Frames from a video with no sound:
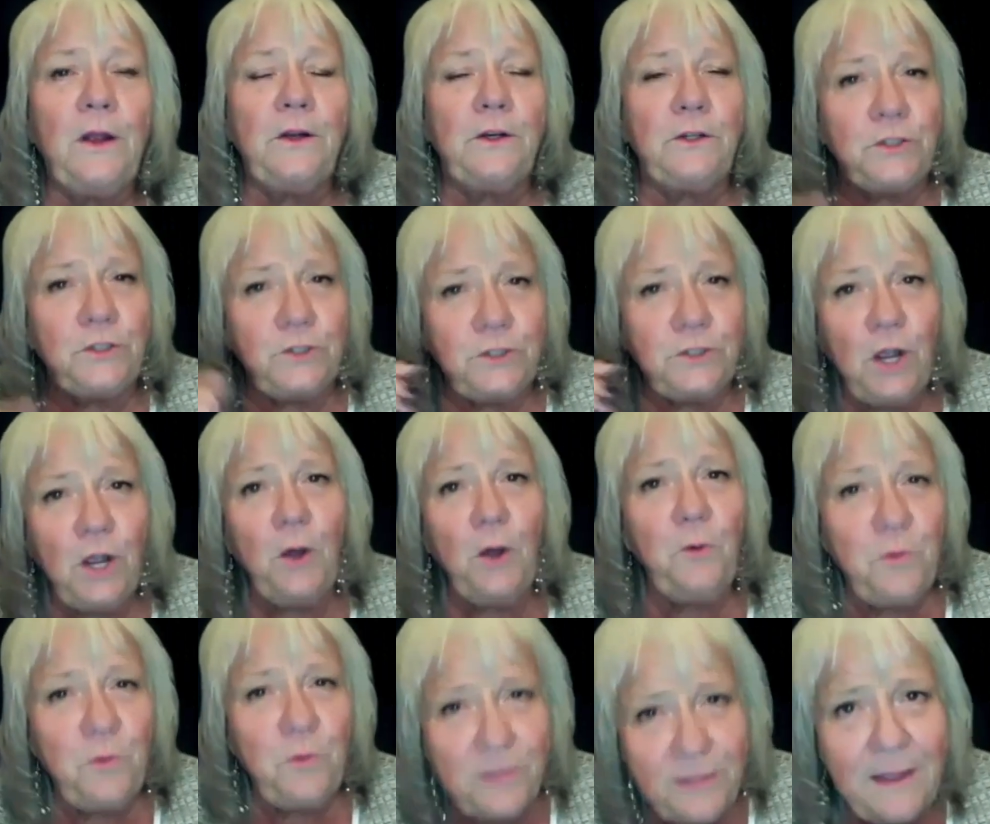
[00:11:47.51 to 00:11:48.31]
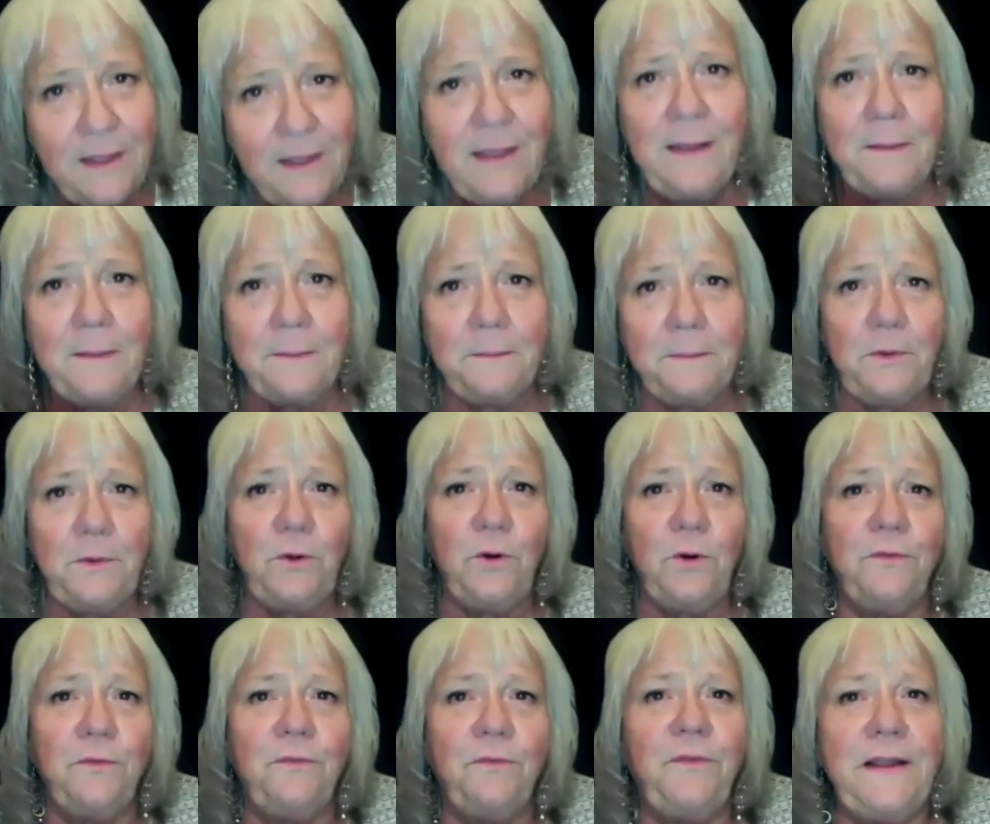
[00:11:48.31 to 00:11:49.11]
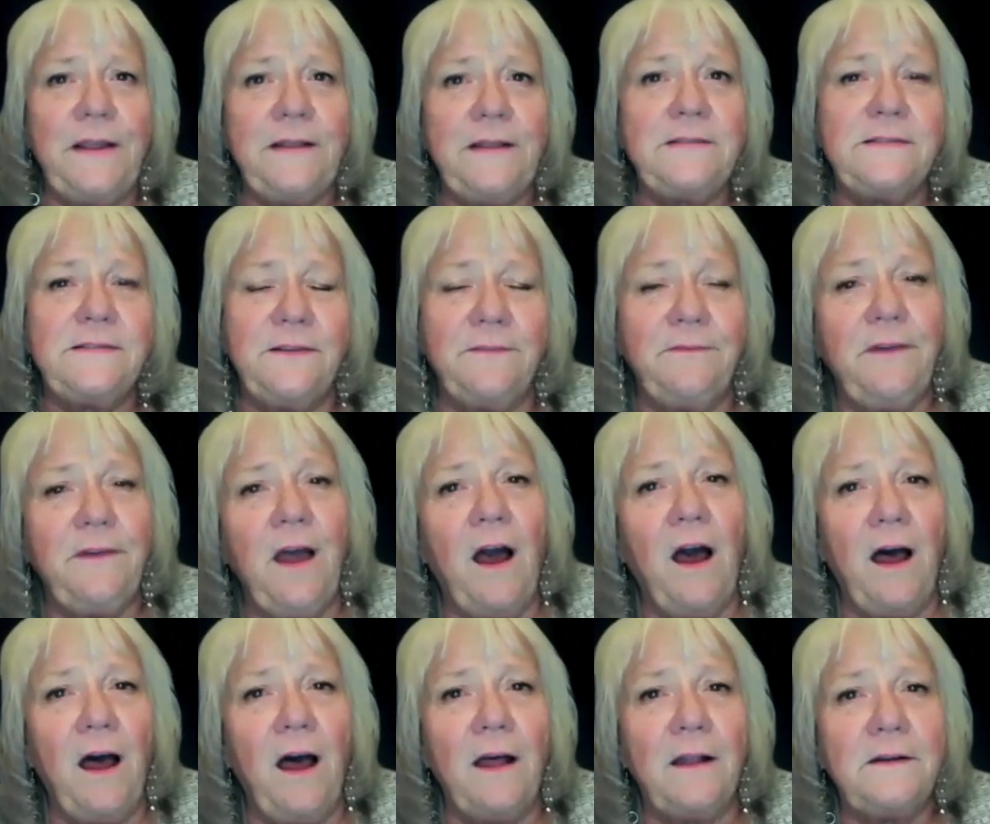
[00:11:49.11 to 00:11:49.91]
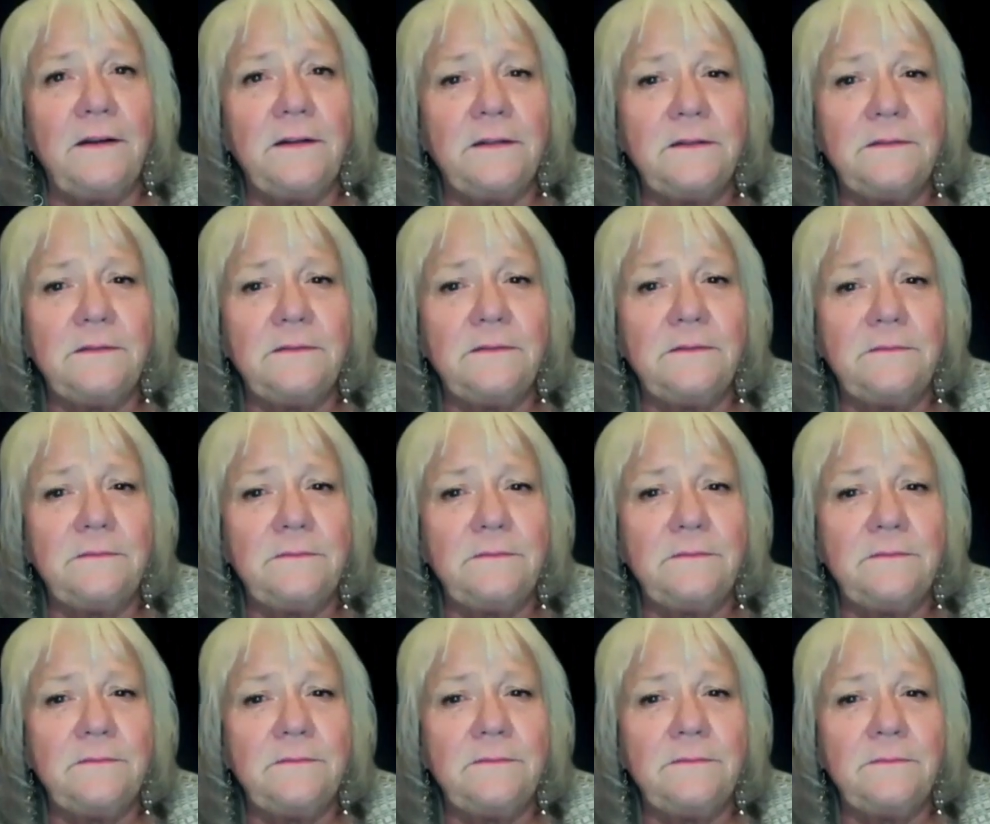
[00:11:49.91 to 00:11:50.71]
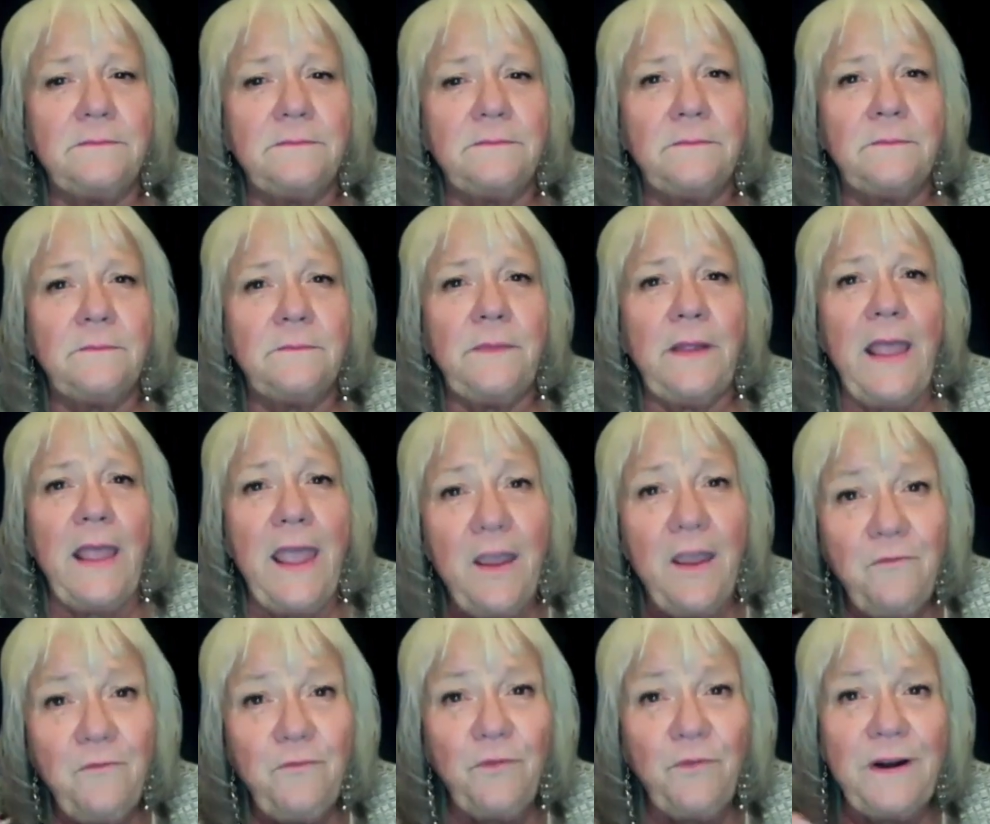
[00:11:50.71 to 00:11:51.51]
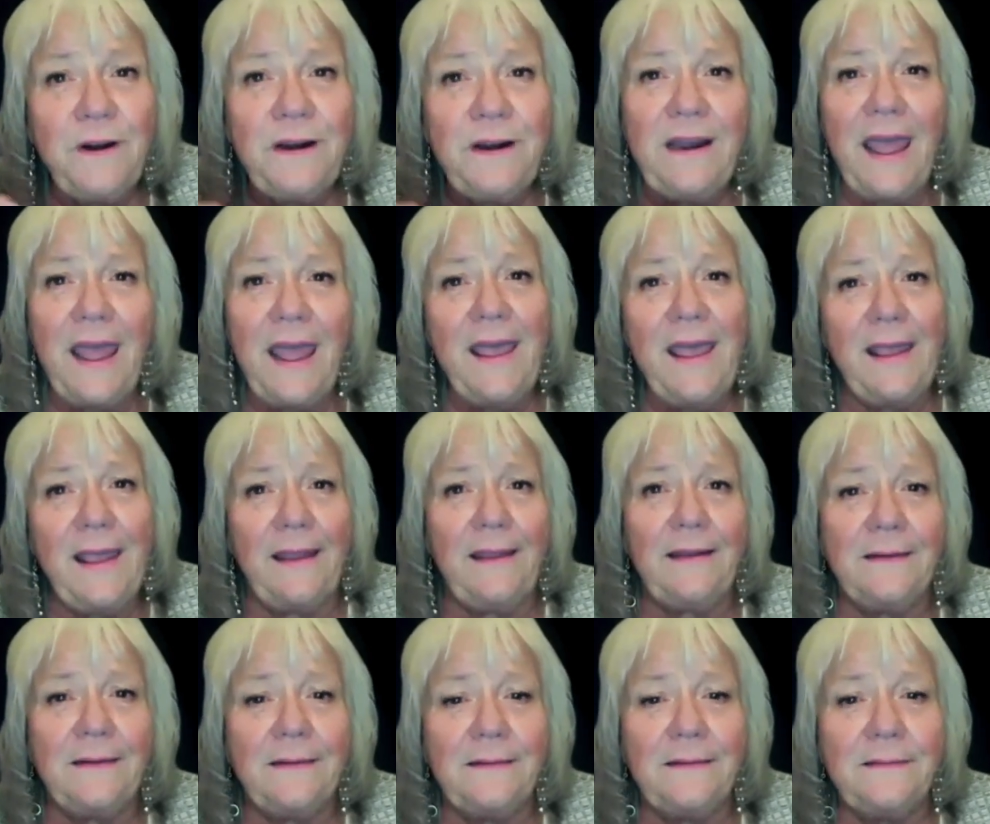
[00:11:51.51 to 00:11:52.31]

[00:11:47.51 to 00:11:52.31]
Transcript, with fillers: Show them your face of God every day.